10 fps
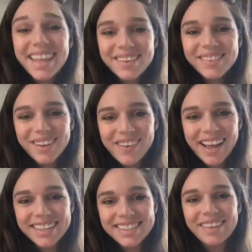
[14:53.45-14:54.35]
you so
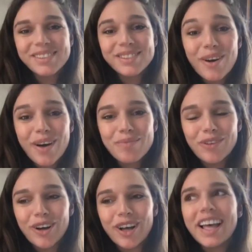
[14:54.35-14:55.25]
much. That's so
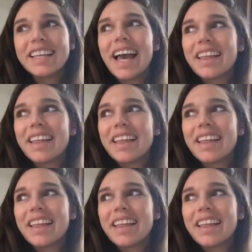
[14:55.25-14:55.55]
helpful. Yeah,